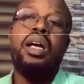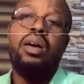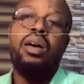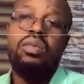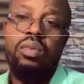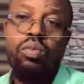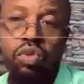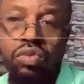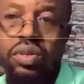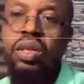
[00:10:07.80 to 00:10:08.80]
now
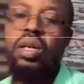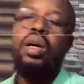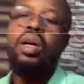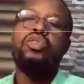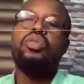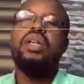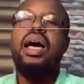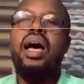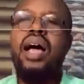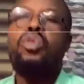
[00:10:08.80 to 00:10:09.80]
moved. So
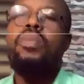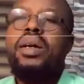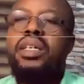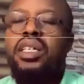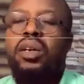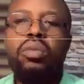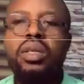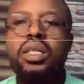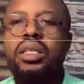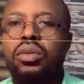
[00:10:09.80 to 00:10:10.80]
now how do we manage the
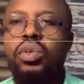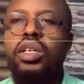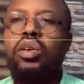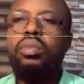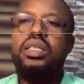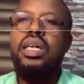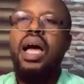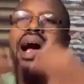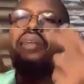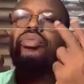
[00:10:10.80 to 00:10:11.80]
community? Will the community
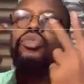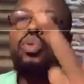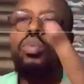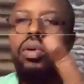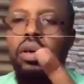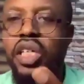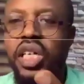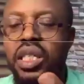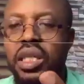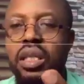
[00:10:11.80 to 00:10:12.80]
have 2
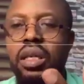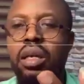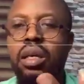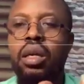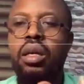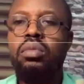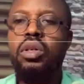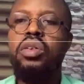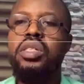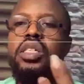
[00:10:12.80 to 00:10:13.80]
blockchains?
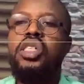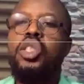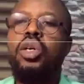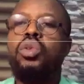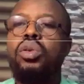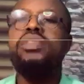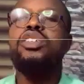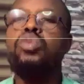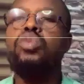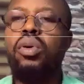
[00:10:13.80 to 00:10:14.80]
Because the decision to leave the
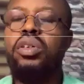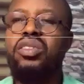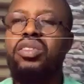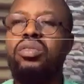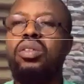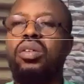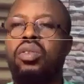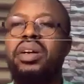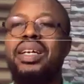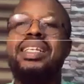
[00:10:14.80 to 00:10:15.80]
2 blockchains
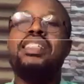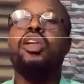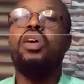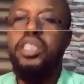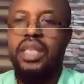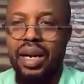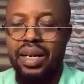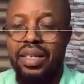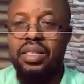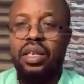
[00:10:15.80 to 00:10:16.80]
running is logical
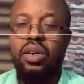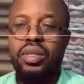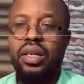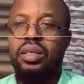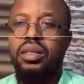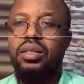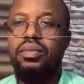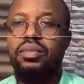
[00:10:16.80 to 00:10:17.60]
in the circumstance,